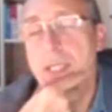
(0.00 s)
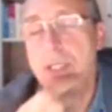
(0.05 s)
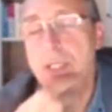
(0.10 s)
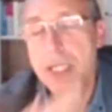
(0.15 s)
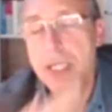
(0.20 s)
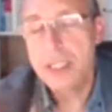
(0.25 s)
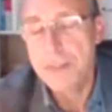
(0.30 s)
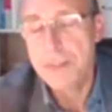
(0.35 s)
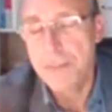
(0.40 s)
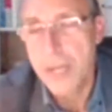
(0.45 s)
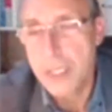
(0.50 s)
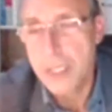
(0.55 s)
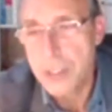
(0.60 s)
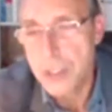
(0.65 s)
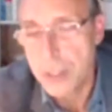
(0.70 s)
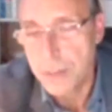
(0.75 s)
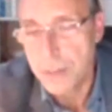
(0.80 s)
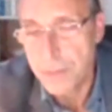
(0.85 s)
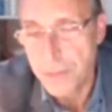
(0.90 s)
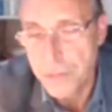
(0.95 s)
just
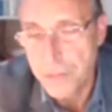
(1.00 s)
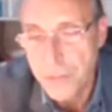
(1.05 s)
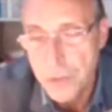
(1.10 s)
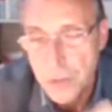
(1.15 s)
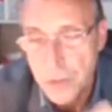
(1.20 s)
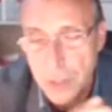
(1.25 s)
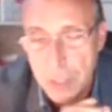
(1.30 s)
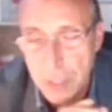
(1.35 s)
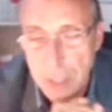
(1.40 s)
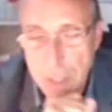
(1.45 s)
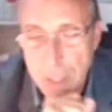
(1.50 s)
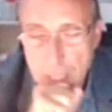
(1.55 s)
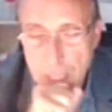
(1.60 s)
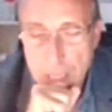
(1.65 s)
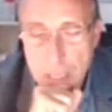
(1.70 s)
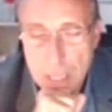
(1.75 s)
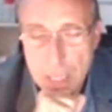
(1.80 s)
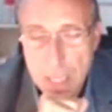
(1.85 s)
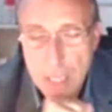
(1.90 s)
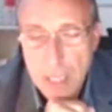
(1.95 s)
mentioned before,
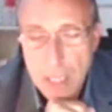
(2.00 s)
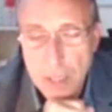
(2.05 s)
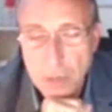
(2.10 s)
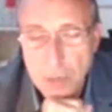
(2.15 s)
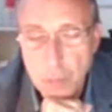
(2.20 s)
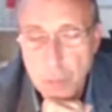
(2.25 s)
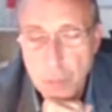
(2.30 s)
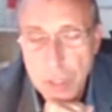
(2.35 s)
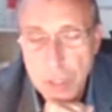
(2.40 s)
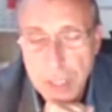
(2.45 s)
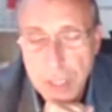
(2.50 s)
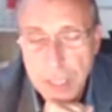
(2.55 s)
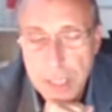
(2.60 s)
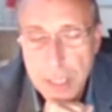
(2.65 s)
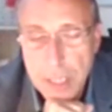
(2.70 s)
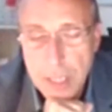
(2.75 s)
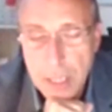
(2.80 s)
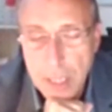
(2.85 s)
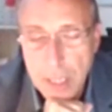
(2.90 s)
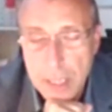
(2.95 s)
is
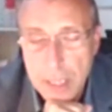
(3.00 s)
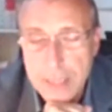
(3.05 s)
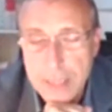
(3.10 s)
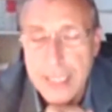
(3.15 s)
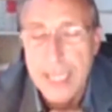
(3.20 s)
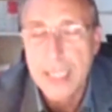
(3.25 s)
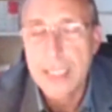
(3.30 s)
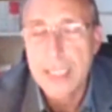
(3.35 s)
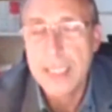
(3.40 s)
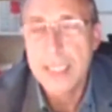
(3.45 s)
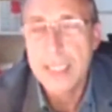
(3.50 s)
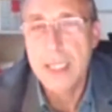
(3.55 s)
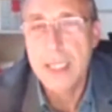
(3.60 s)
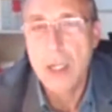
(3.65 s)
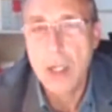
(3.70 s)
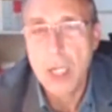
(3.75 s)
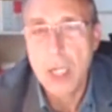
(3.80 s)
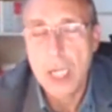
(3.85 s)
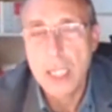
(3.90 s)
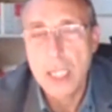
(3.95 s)
working exactly
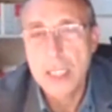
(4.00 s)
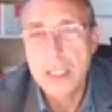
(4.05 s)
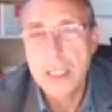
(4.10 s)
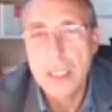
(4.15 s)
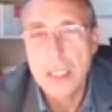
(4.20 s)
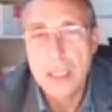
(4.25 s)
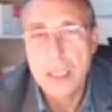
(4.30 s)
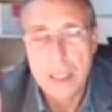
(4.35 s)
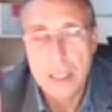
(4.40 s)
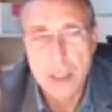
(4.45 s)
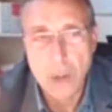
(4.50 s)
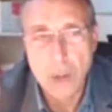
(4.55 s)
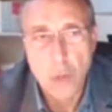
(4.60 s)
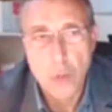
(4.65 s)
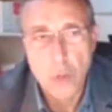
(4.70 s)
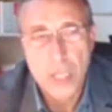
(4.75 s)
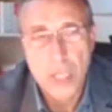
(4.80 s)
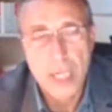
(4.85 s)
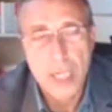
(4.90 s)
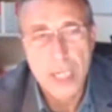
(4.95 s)
on
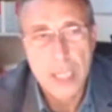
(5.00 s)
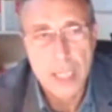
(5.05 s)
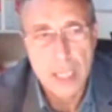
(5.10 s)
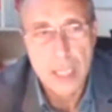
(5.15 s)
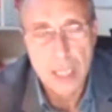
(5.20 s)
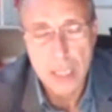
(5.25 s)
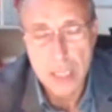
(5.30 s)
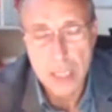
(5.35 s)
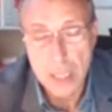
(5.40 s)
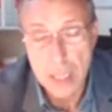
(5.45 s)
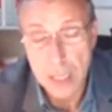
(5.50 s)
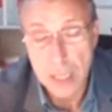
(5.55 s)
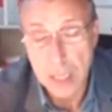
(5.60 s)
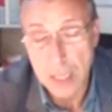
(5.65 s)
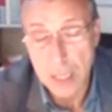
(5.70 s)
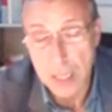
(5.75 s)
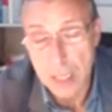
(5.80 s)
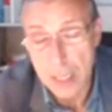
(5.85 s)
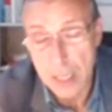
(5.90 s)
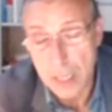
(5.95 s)
query
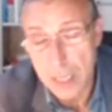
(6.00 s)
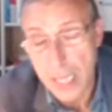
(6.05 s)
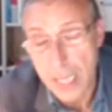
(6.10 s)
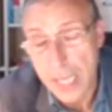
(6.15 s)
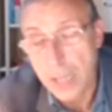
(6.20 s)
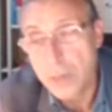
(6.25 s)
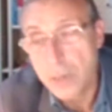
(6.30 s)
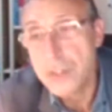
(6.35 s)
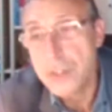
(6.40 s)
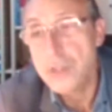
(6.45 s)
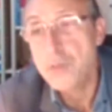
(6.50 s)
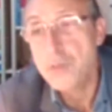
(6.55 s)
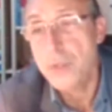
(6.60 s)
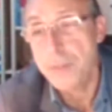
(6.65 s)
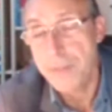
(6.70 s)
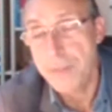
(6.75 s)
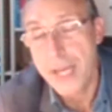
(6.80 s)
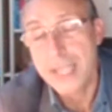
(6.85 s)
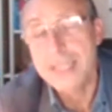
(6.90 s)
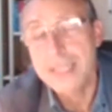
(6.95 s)
languages
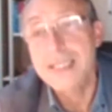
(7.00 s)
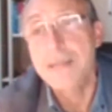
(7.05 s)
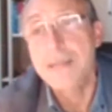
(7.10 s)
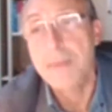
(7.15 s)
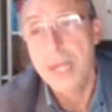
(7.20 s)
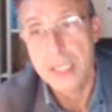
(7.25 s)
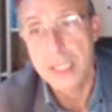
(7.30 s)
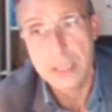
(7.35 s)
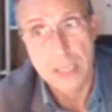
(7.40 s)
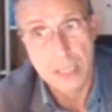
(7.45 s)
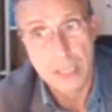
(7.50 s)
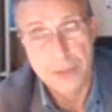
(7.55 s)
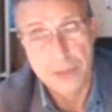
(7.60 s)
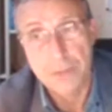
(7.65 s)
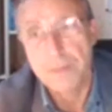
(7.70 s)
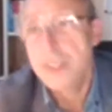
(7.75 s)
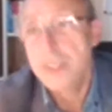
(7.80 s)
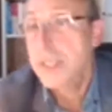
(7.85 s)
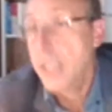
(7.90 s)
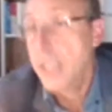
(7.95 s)
with bag semantics.
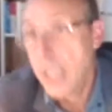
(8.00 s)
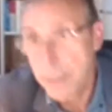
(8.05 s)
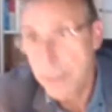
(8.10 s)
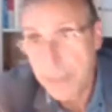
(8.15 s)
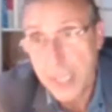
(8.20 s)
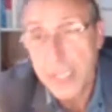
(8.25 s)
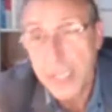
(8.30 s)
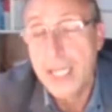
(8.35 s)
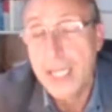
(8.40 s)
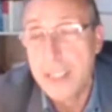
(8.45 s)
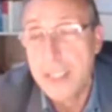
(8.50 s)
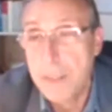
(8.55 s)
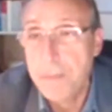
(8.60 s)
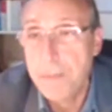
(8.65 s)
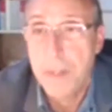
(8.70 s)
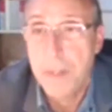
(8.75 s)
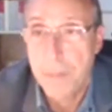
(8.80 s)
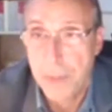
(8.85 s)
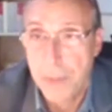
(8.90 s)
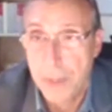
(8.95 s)
But there are many other
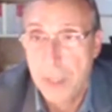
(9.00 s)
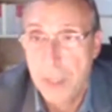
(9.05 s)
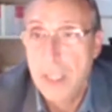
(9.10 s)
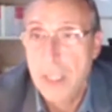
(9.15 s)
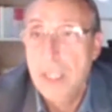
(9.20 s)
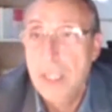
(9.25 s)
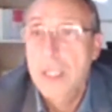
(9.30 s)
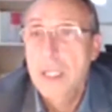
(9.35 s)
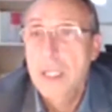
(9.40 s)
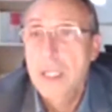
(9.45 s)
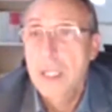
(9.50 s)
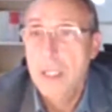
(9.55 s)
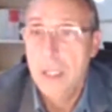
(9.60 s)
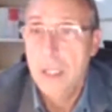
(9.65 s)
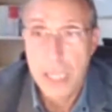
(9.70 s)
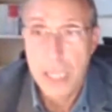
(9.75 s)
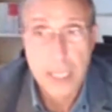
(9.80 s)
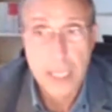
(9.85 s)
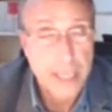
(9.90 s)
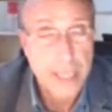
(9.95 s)
people,
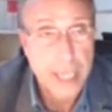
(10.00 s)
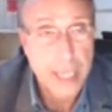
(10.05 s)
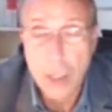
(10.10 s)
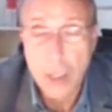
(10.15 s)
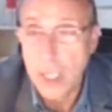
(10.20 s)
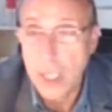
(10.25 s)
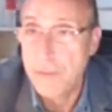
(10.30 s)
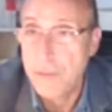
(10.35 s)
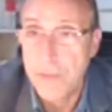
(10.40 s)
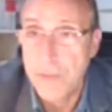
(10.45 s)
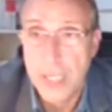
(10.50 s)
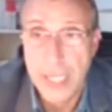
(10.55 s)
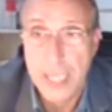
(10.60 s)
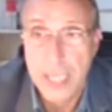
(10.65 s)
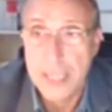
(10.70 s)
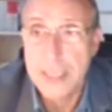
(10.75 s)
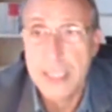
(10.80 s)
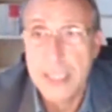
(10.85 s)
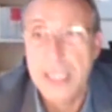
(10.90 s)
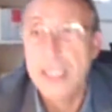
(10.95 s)
like Diego
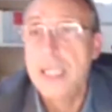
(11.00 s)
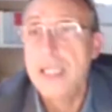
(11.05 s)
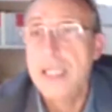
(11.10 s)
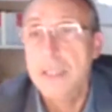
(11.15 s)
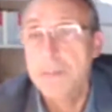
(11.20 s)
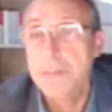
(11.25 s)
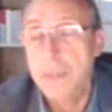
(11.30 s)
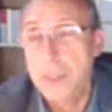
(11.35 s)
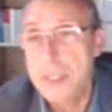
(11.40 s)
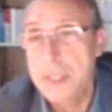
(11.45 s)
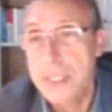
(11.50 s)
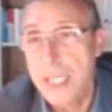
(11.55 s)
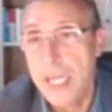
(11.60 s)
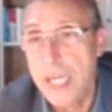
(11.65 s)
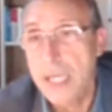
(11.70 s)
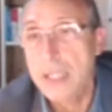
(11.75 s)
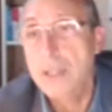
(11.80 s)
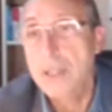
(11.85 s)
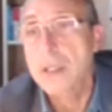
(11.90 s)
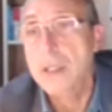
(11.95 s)
Calvanese in
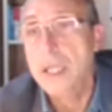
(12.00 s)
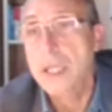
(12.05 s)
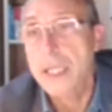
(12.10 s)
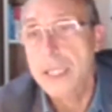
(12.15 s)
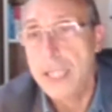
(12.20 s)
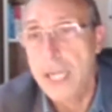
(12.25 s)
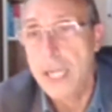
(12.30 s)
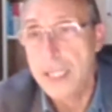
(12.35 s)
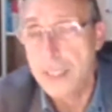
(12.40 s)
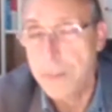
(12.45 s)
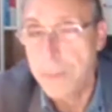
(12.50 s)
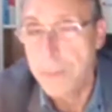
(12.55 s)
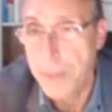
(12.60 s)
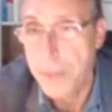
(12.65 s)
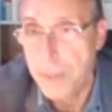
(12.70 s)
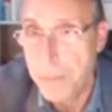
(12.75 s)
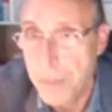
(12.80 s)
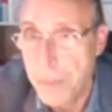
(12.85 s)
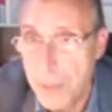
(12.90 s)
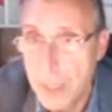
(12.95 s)
Bolzano and other
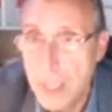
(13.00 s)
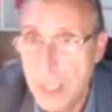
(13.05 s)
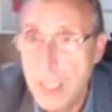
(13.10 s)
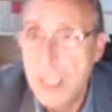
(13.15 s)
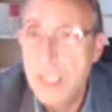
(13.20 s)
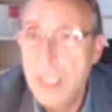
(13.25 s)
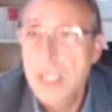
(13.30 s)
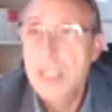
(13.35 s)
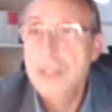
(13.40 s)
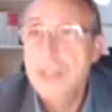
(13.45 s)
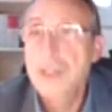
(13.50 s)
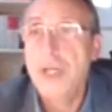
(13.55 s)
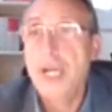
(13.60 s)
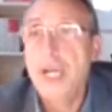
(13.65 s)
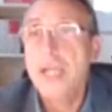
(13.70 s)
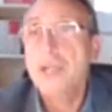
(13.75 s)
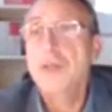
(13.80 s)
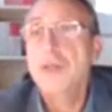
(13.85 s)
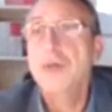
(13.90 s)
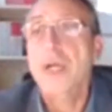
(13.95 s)
people,
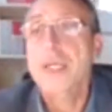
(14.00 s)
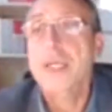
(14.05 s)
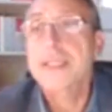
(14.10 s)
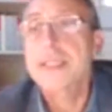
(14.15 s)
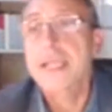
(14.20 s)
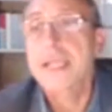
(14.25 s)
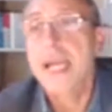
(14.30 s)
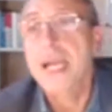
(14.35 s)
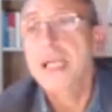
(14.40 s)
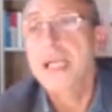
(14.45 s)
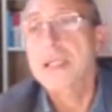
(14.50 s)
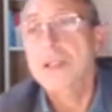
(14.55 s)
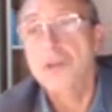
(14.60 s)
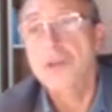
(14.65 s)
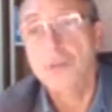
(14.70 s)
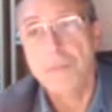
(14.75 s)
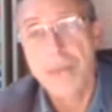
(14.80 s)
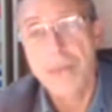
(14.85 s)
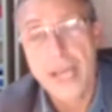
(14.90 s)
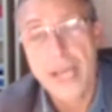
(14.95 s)
trying to extend
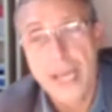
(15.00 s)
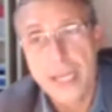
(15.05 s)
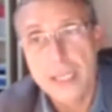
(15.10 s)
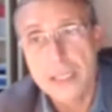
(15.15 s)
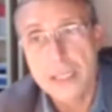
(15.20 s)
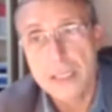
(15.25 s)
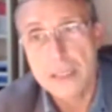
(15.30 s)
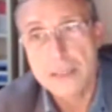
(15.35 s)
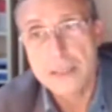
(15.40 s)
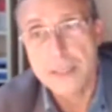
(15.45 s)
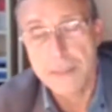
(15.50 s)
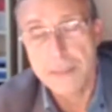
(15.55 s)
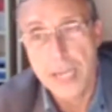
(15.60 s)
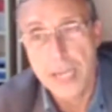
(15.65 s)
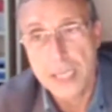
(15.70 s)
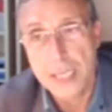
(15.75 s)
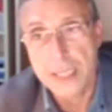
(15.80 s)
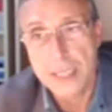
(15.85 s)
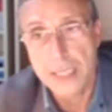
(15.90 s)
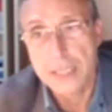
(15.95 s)
to bag
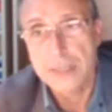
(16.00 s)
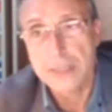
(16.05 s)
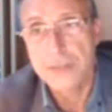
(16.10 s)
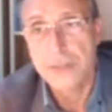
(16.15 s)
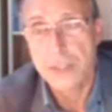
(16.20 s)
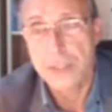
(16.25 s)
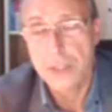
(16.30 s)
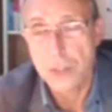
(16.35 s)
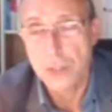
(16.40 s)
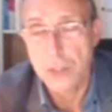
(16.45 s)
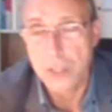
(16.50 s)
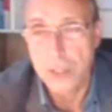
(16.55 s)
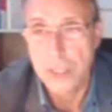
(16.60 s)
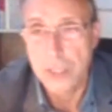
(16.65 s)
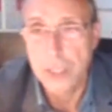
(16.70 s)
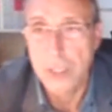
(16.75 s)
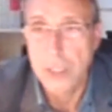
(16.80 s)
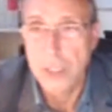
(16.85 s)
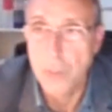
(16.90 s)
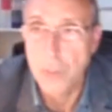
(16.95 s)
semantics
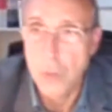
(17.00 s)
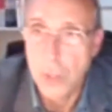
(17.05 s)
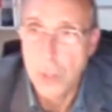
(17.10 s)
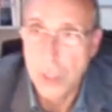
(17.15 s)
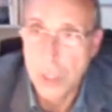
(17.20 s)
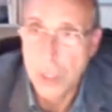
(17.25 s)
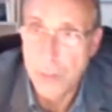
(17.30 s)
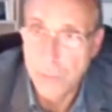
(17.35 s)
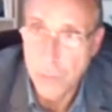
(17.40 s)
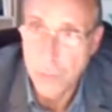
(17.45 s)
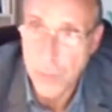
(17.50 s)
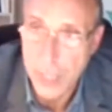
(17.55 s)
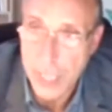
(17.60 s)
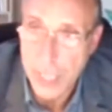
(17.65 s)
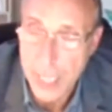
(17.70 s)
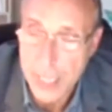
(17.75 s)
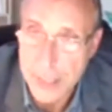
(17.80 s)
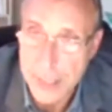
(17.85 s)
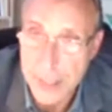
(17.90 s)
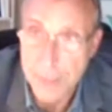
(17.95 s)
the work of
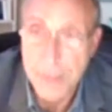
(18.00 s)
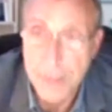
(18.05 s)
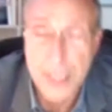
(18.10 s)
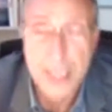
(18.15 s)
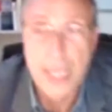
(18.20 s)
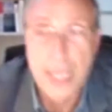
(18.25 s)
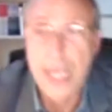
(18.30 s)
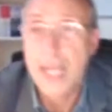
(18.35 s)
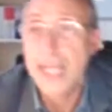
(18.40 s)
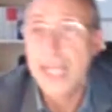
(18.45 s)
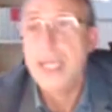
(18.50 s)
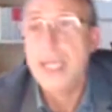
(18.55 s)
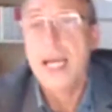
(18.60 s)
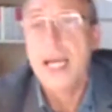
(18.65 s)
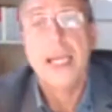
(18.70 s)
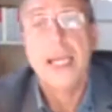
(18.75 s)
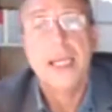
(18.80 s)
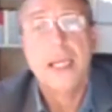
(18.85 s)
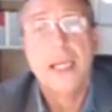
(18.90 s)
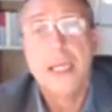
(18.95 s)
query answer. But
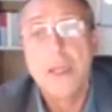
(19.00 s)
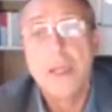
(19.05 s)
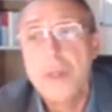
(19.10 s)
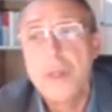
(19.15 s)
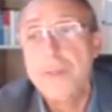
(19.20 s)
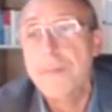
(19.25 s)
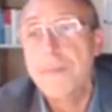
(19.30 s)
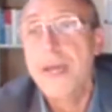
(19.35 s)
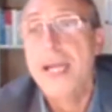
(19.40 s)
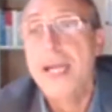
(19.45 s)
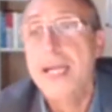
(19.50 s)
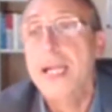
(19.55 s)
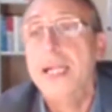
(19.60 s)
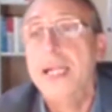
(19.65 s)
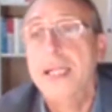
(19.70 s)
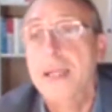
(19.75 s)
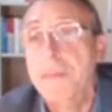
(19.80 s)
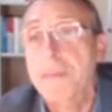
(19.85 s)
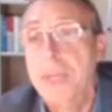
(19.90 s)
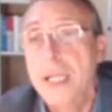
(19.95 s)
I agree with
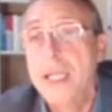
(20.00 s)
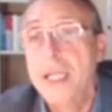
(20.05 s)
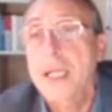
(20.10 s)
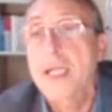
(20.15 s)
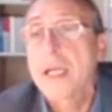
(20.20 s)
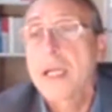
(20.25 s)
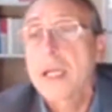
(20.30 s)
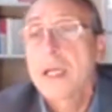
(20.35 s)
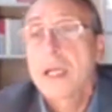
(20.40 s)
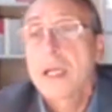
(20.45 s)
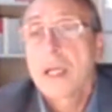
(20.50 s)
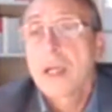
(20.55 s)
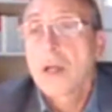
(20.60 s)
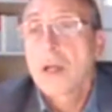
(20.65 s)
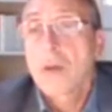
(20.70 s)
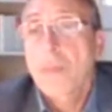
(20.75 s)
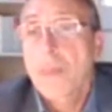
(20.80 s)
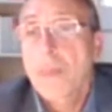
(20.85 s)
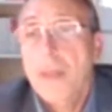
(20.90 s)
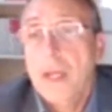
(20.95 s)
Bernard. I mean,
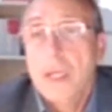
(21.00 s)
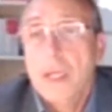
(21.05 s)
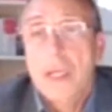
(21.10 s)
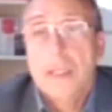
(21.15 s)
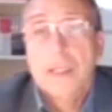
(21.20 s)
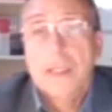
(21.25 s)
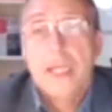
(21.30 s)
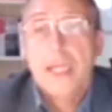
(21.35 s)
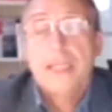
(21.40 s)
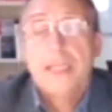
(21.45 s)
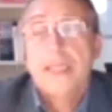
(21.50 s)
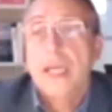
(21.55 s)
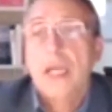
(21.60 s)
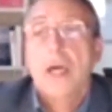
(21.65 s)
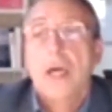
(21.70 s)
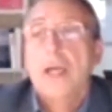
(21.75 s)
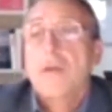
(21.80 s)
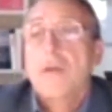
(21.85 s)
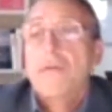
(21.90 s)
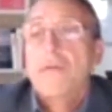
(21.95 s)
there is a
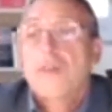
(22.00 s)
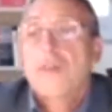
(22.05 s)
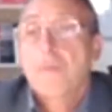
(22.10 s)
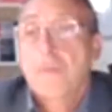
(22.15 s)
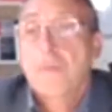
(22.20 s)
lot of